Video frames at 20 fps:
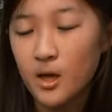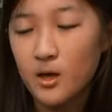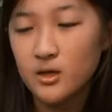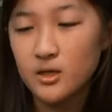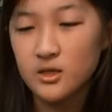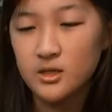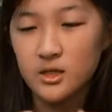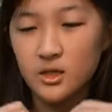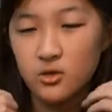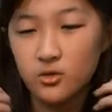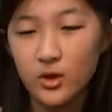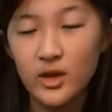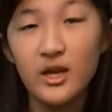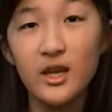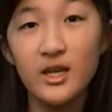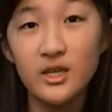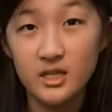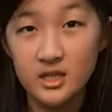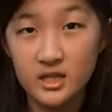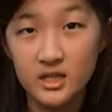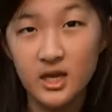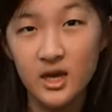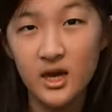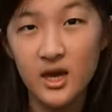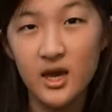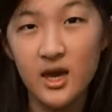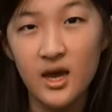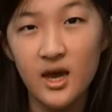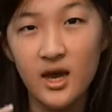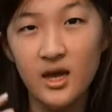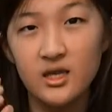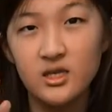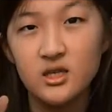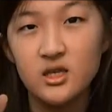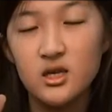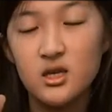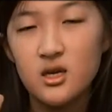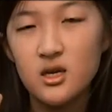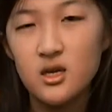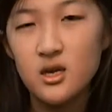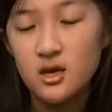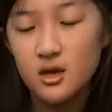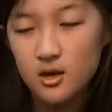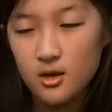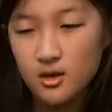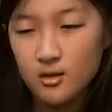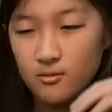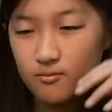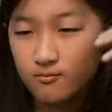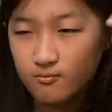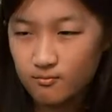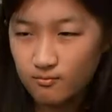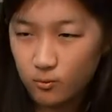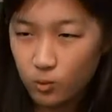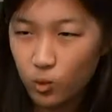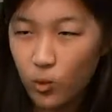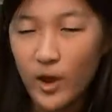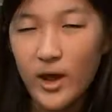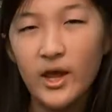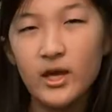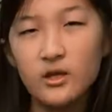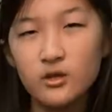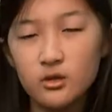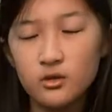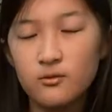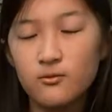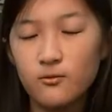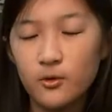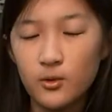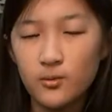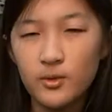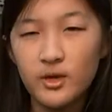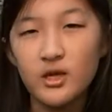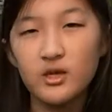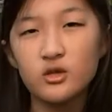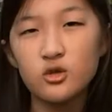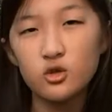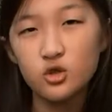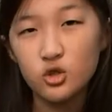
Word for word: is a great idea and way for me to